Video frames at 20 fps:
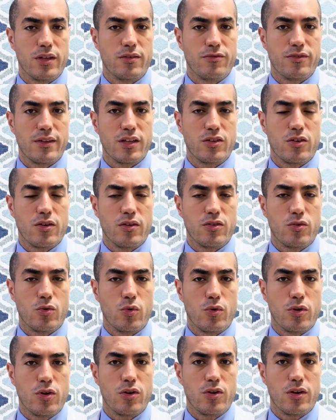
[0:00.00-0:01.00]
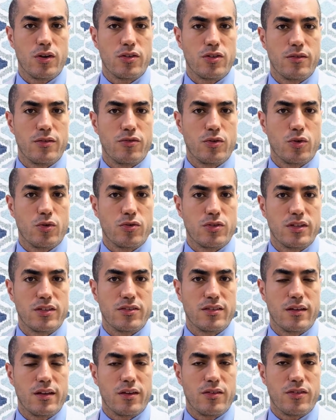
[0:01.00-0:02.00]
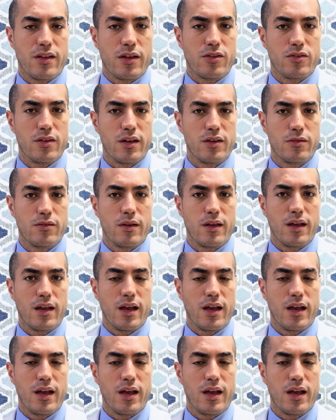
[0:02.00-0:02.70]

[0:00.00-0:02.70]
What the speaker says: infections or clear difficulties in their sex life,